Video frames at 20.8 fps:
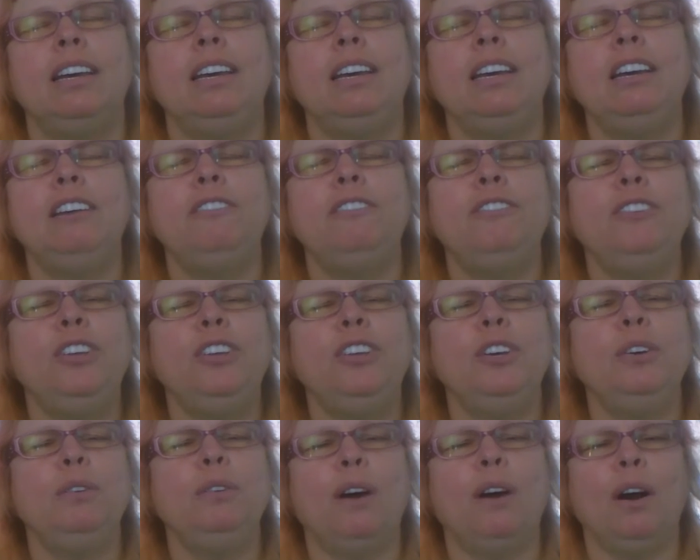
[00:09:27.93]
if
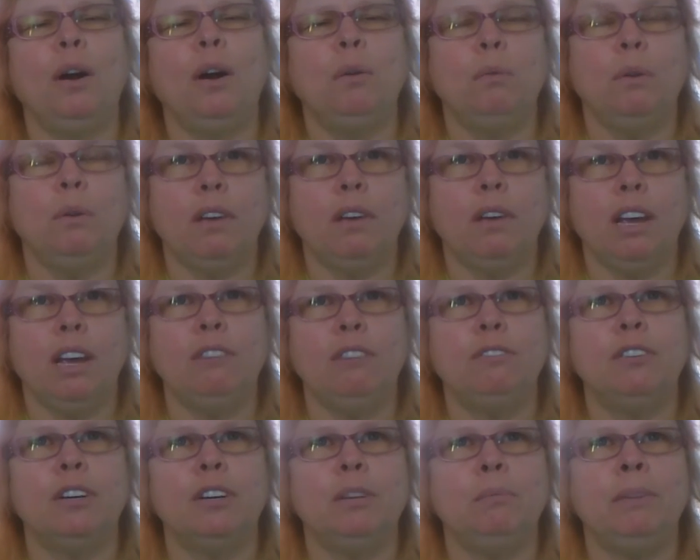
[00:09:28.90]
you are working
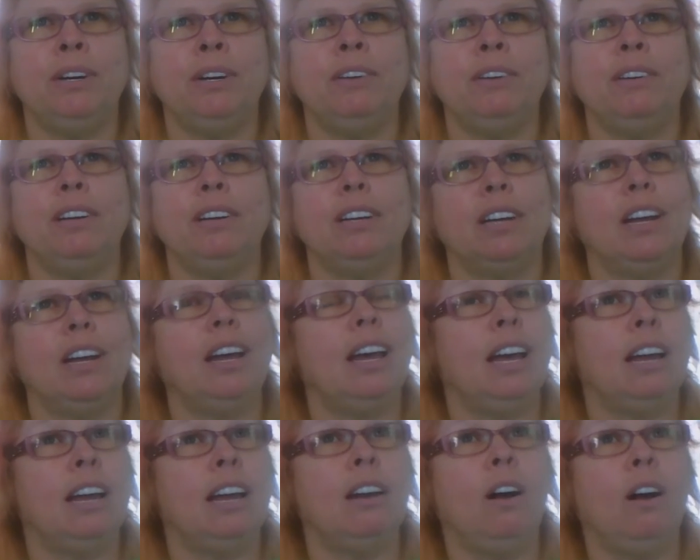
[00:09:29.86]
for America
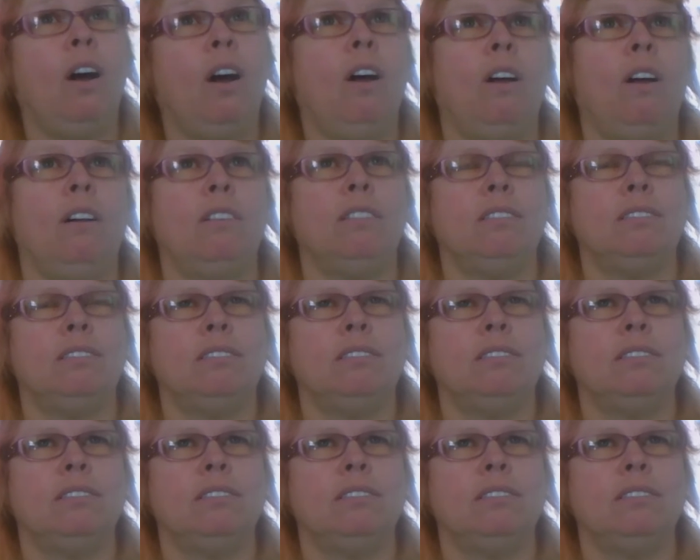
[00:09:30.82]
at all,